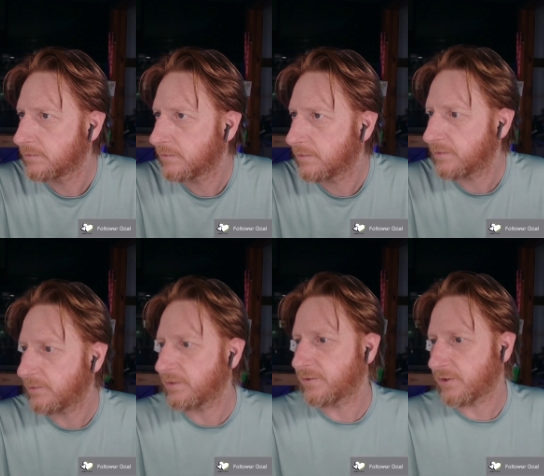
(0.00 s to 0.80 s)
See
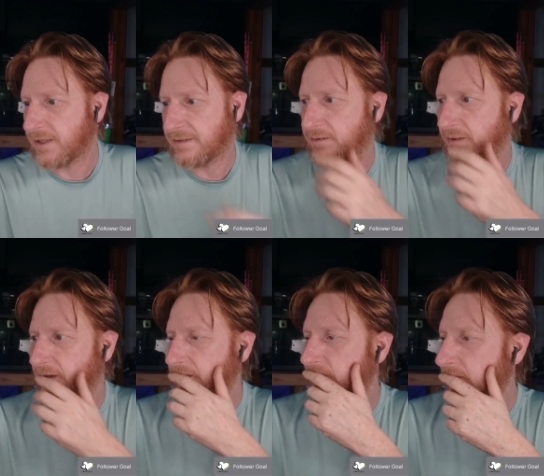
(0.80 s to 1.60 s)
what the forecast
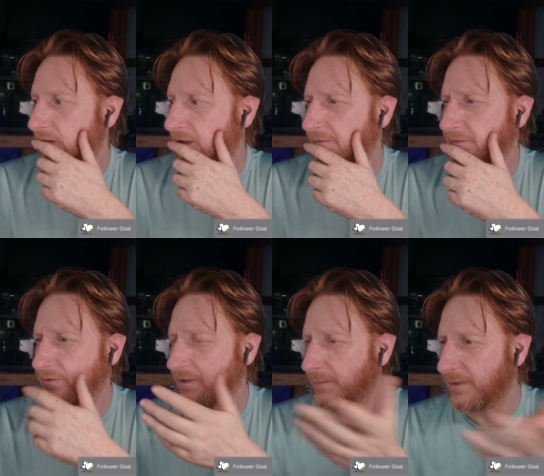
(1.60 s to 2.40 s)
says. Obviously,
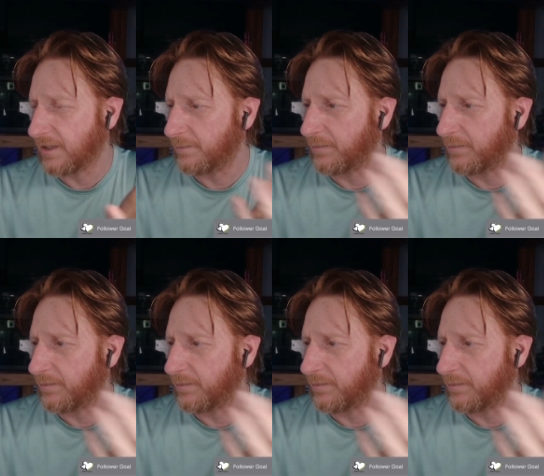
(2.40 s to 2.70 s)
I'm not going to pull this